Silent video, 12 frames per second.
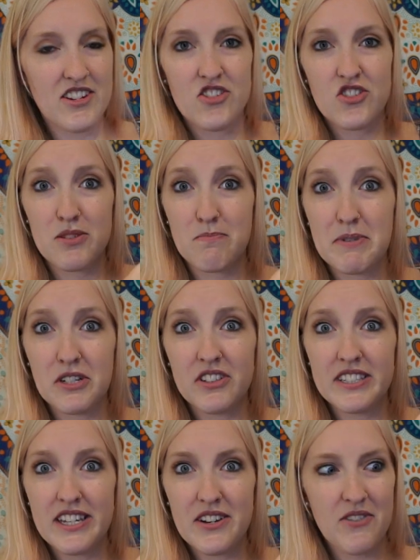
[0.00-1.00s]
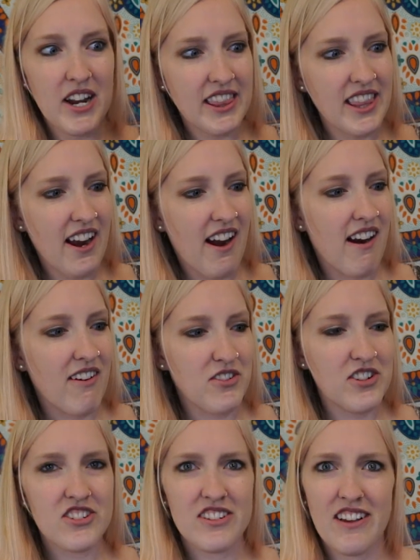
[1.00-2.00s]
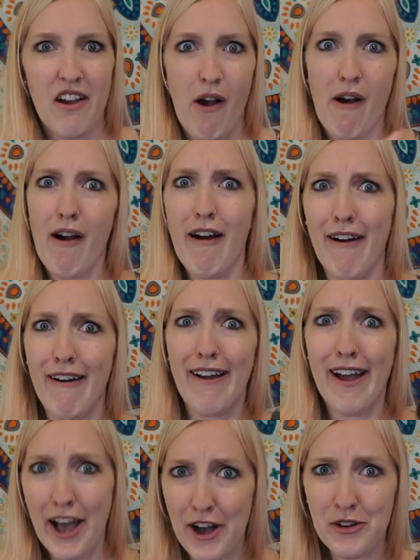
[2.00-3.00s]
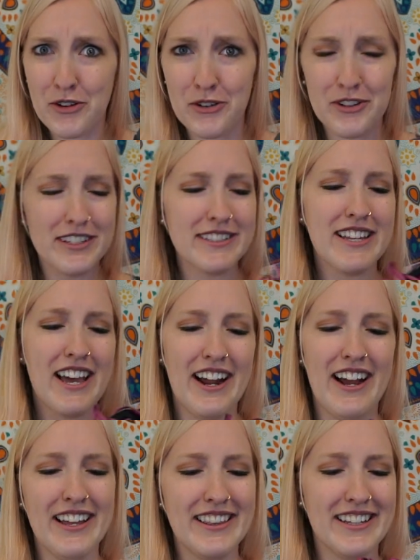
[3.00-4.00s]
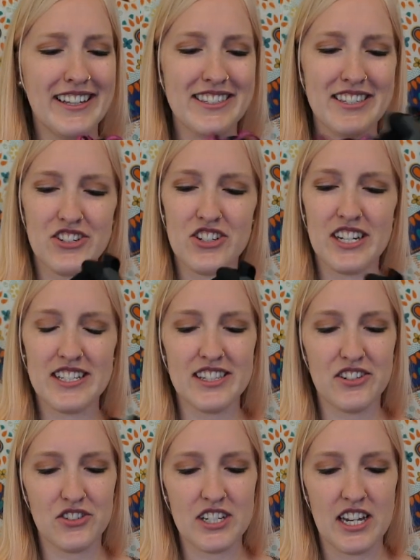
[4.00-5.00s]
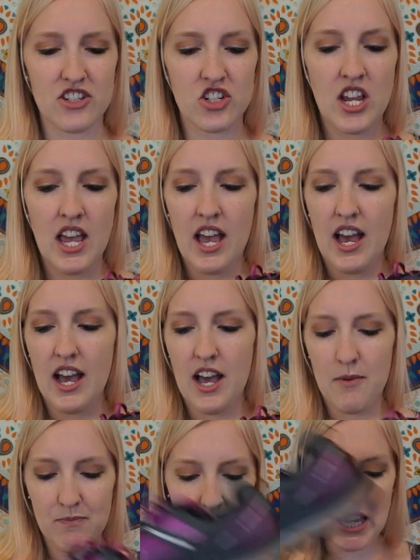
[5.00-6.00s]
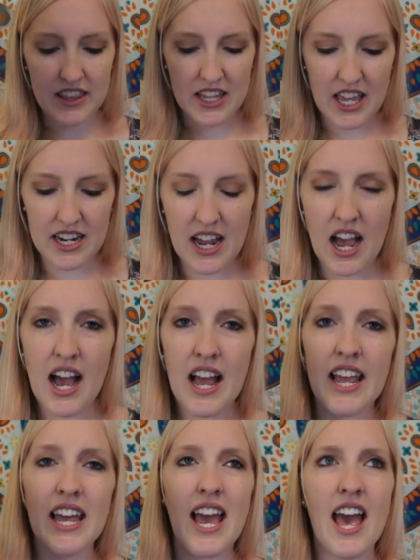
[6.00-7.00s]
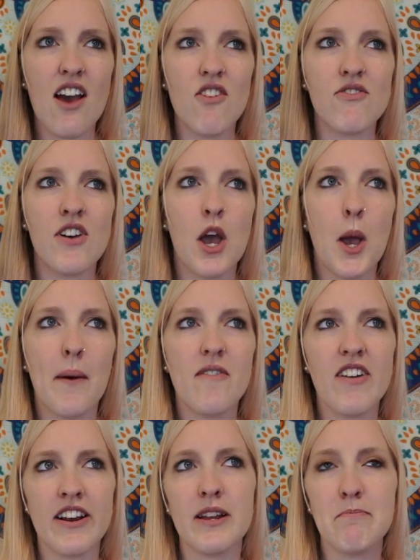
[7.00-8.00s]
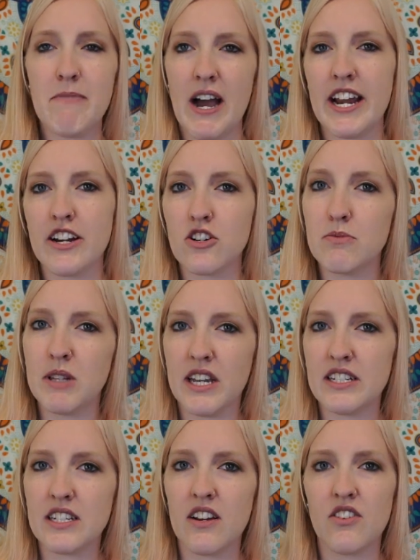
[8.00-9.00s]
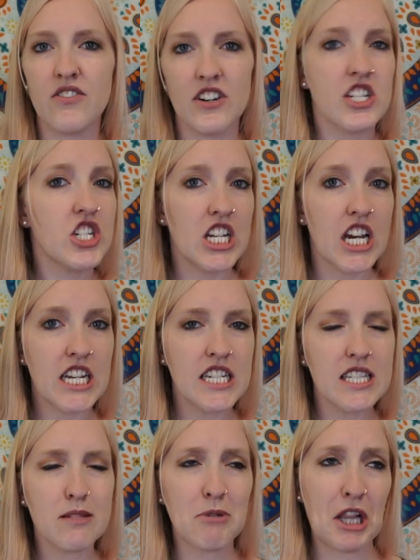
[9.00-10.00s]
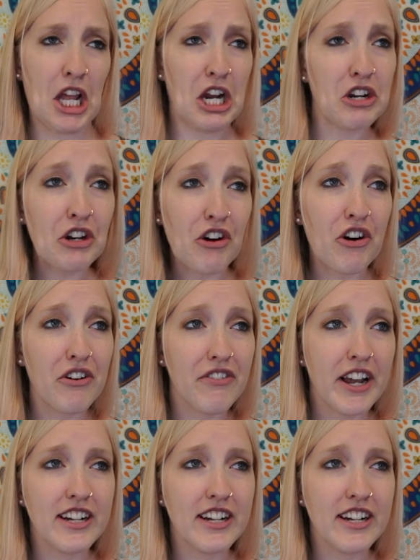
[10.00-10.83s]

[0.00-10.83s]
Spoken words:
just built in right there, which, how cool is that? I think that's such a nice little touch. And then I have very minor plantar fasciitis. Plantar